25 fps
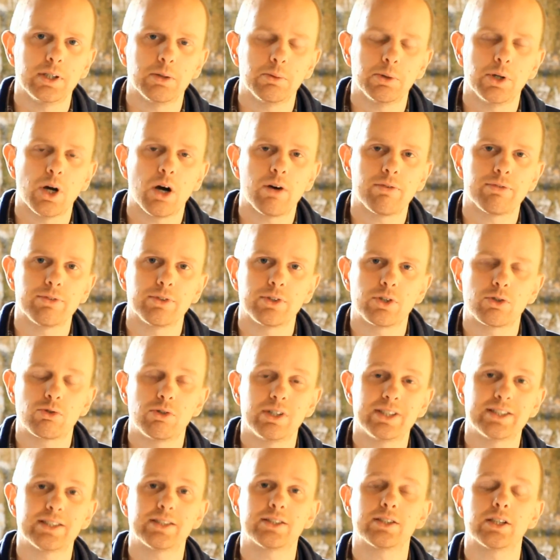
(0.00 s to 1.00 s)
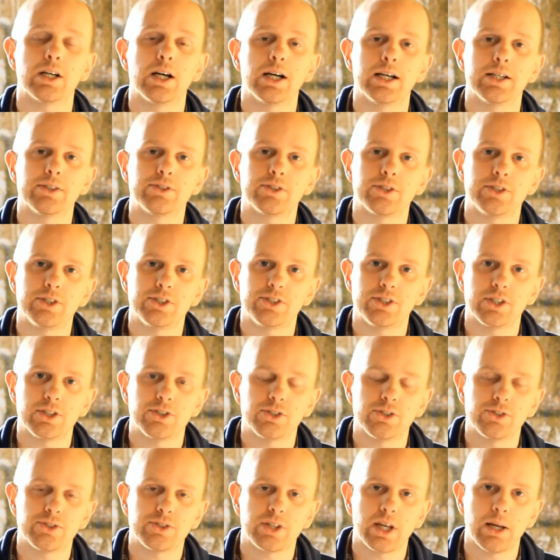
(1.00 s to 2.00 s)
We often criticise the
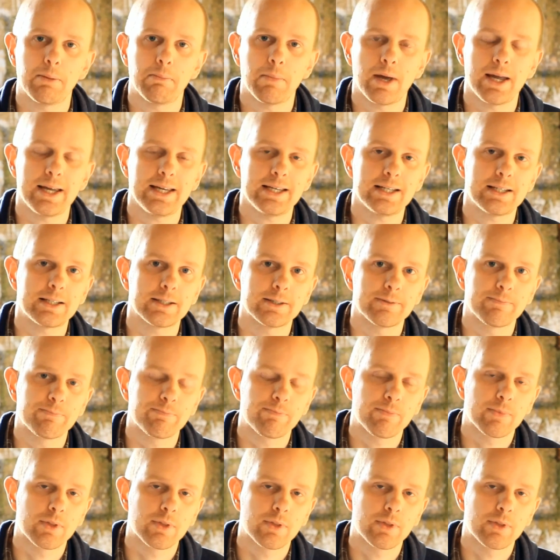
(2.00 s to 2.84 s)
decisions they make.